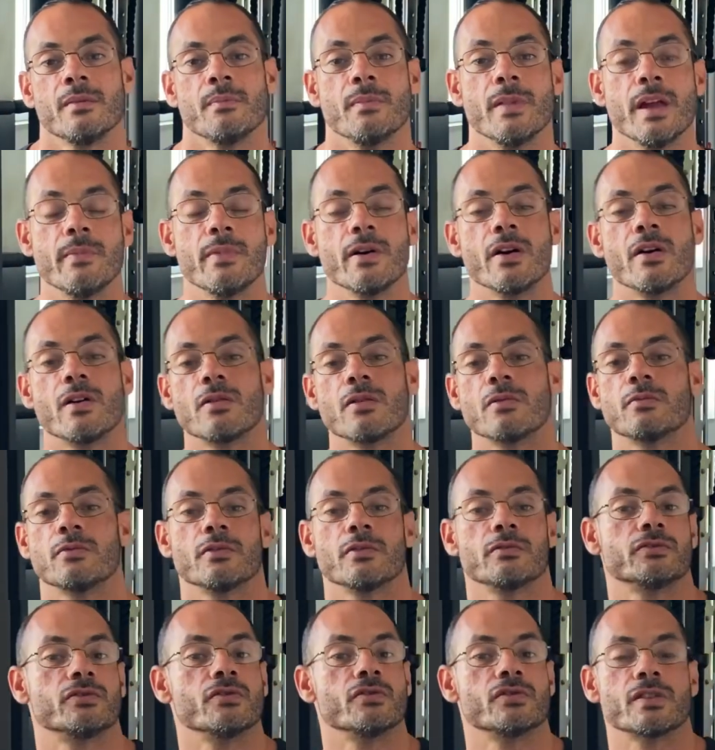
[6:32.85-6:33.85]
Maybe
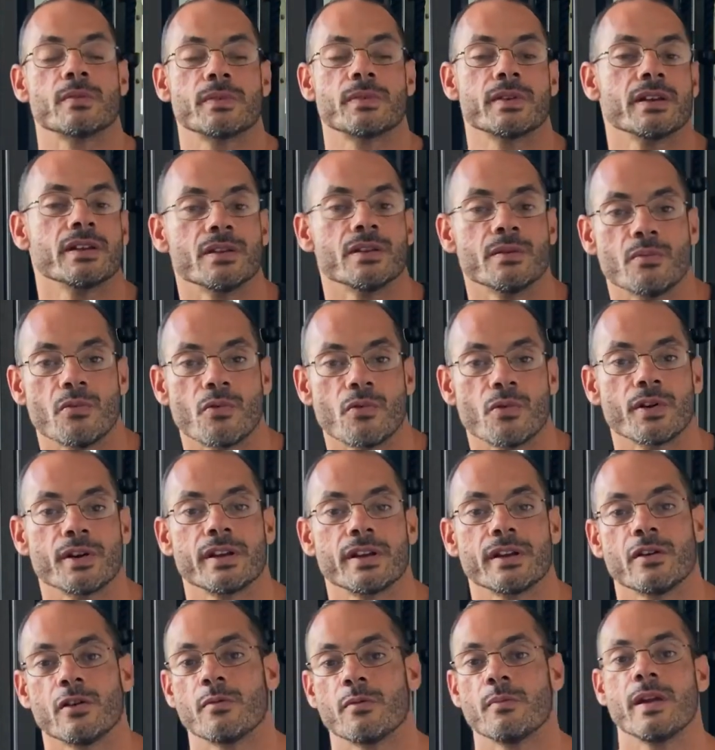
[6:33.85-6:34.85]
I'll do something in the
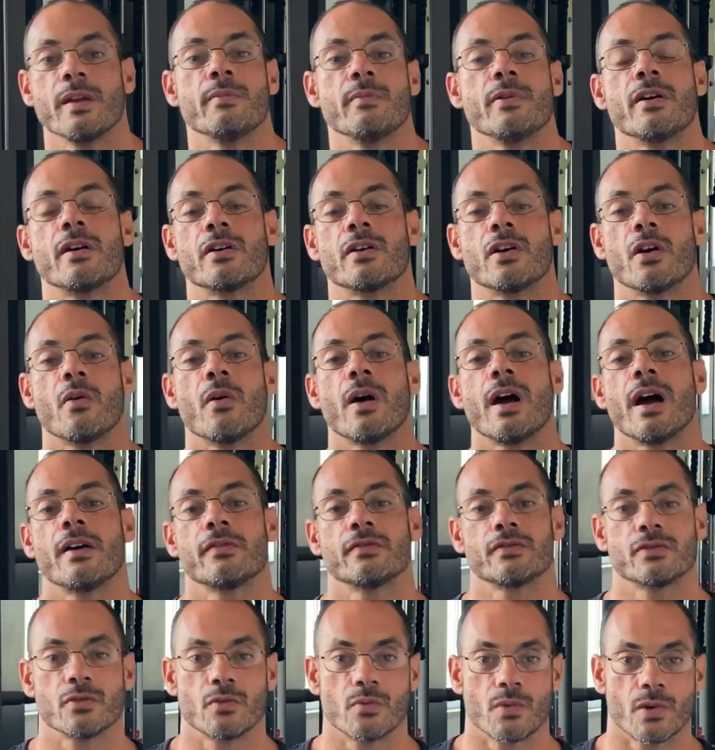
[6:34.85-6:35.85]
morning, or maybe I'll go
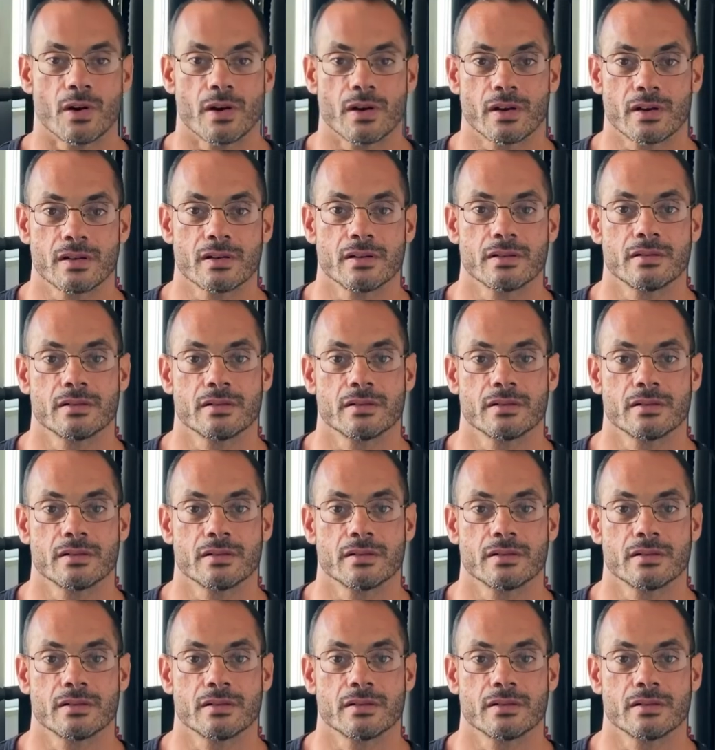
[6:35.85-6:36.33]
after work.